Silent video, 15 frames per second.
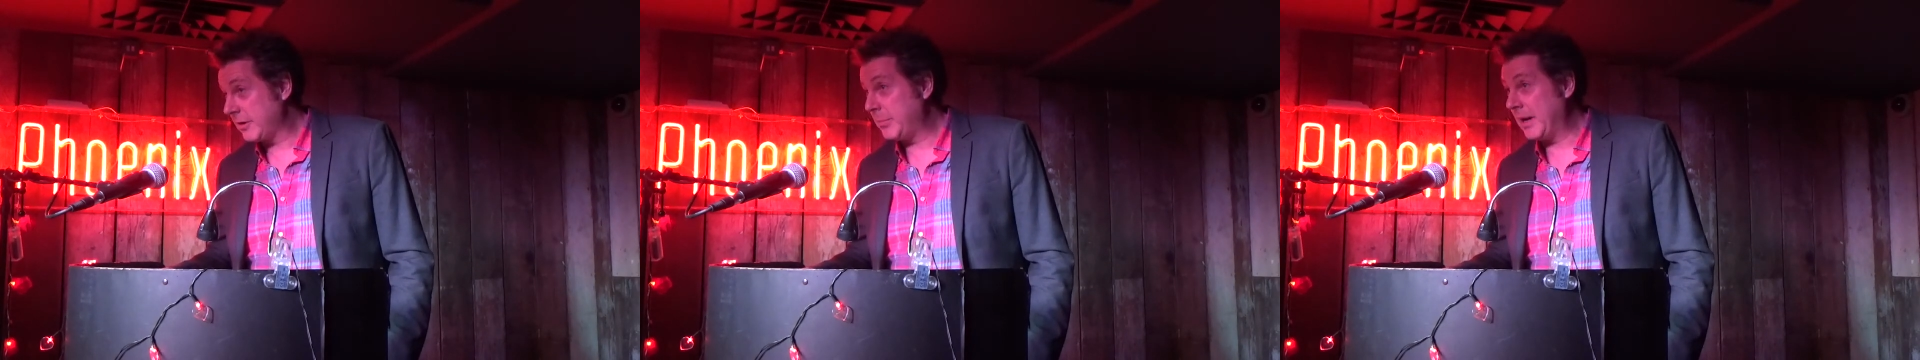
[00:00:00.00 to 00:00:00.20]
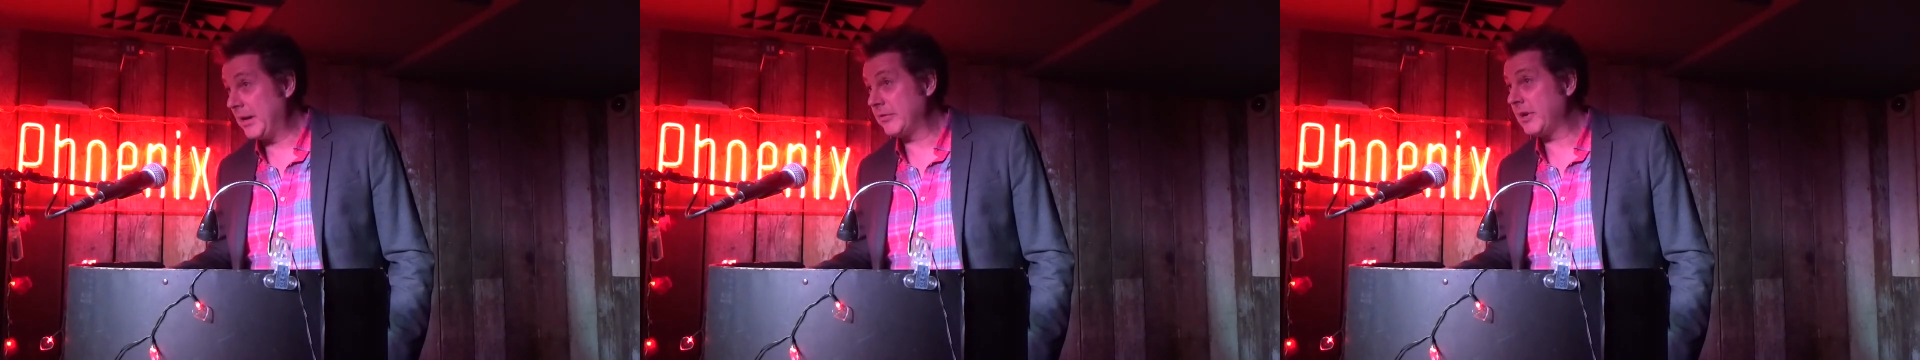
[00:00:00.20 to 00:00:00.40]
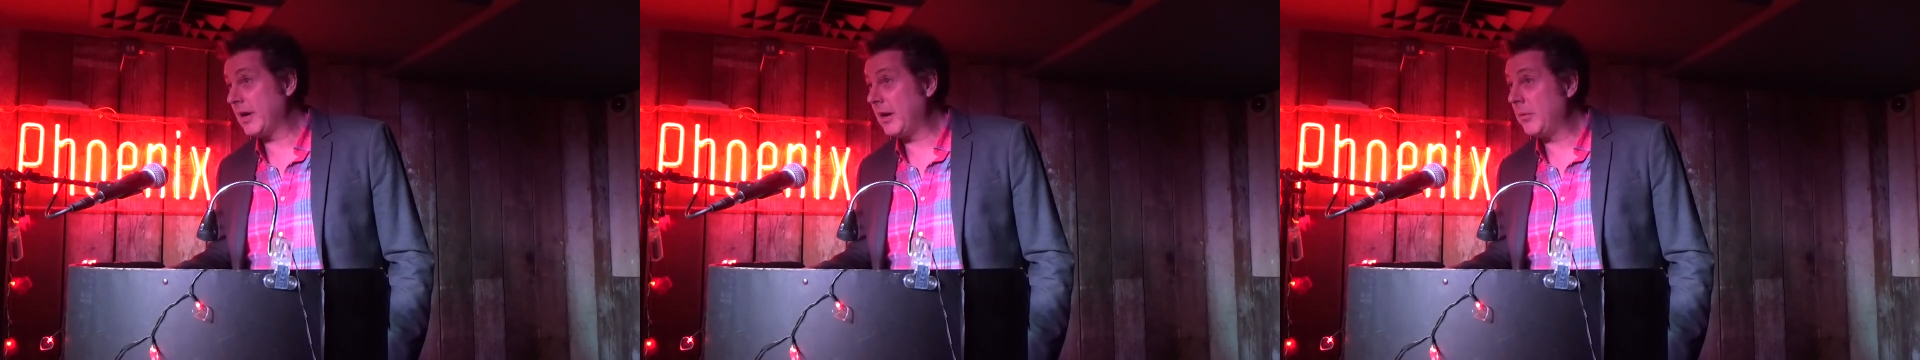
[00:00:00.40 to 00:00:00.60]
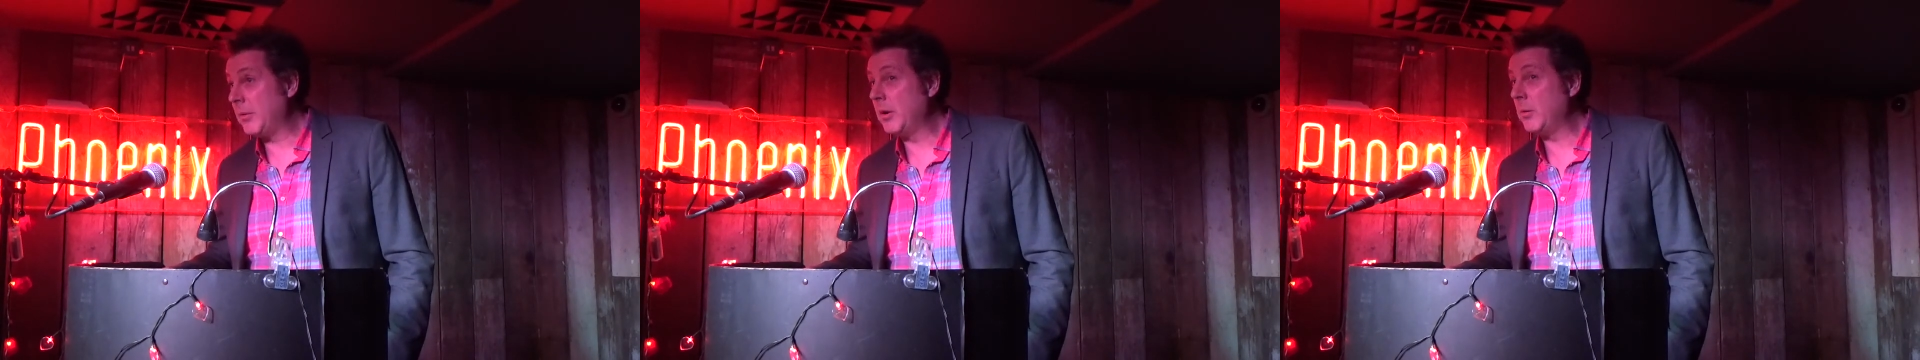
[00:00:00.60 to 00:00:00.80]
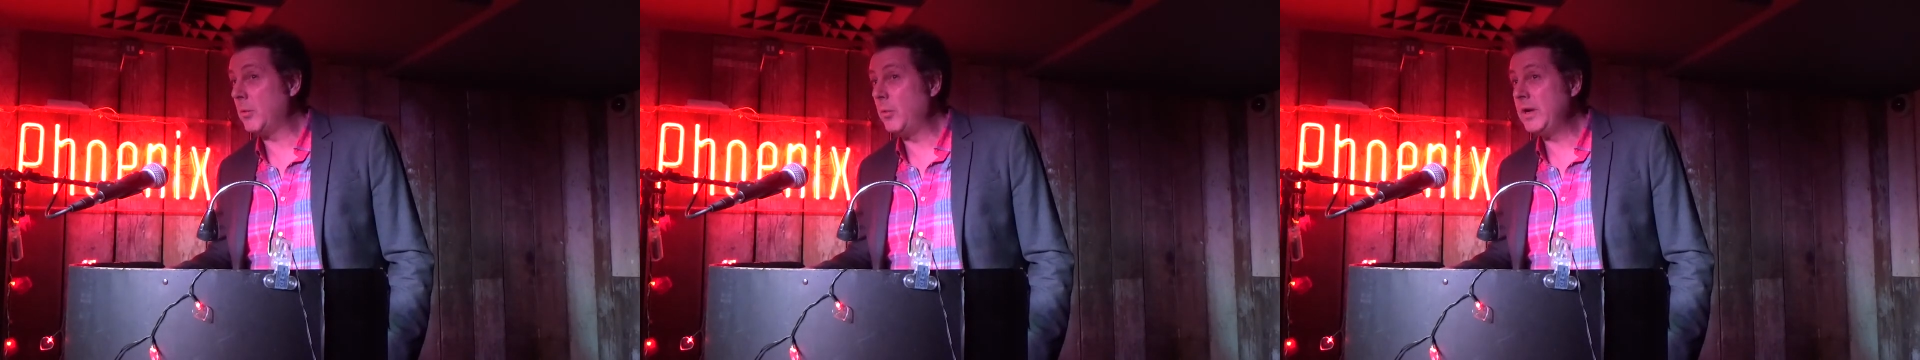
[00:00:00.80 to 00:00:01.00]
about
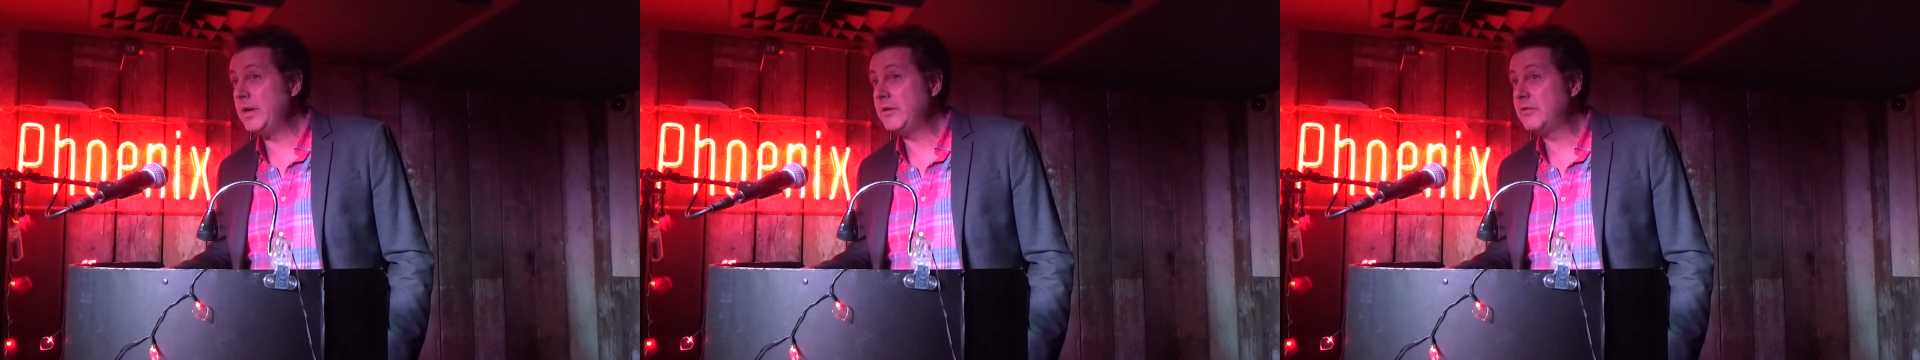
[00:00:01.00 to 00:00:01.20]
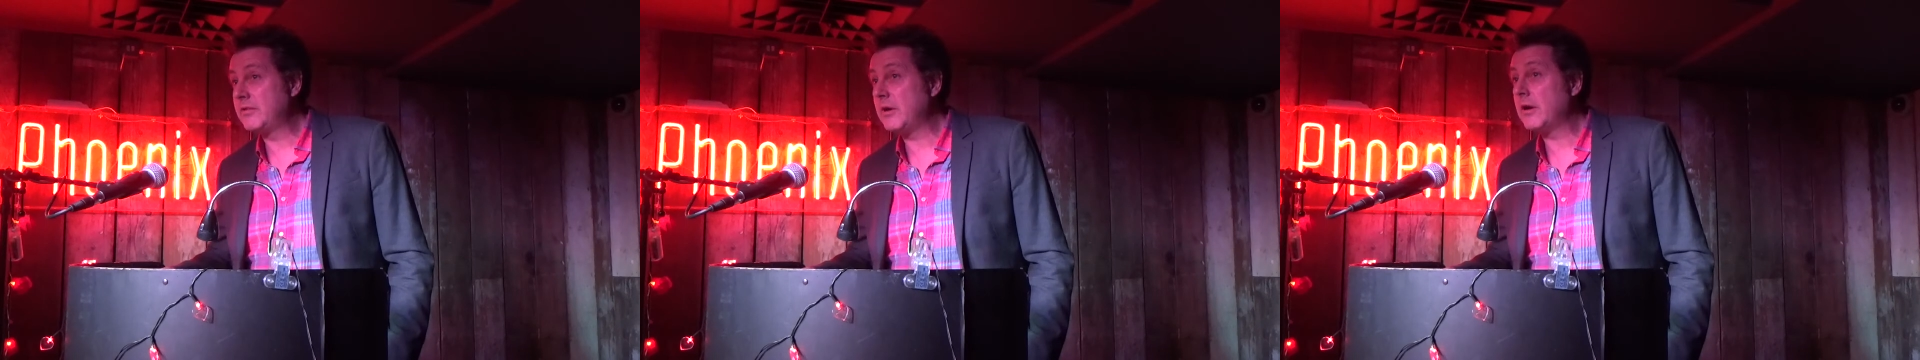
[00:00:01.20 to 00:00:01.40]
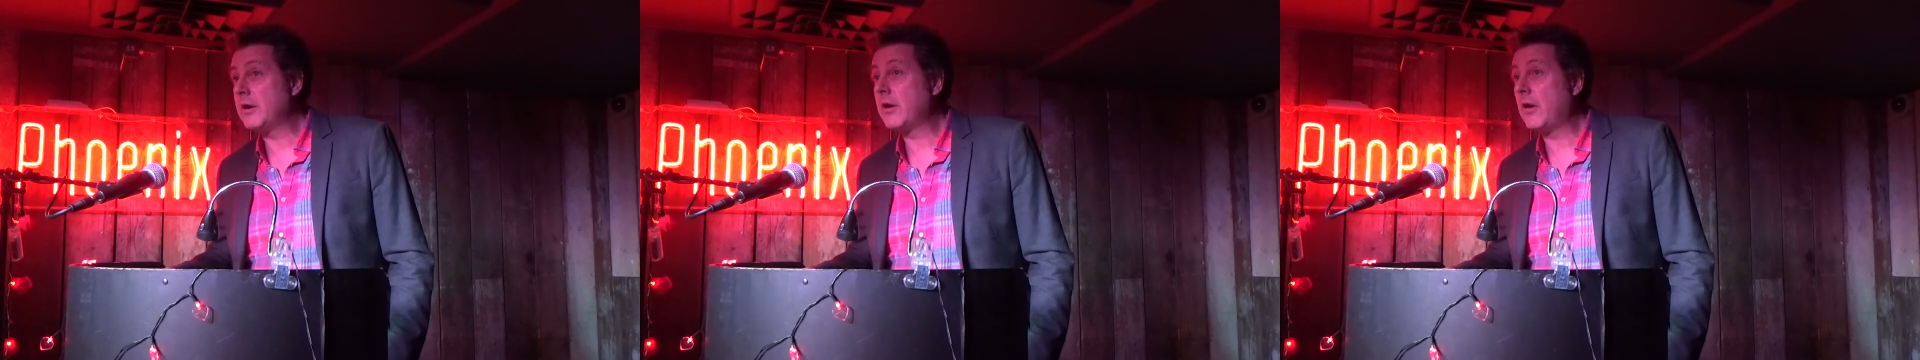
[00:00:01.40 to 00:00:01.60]
our winter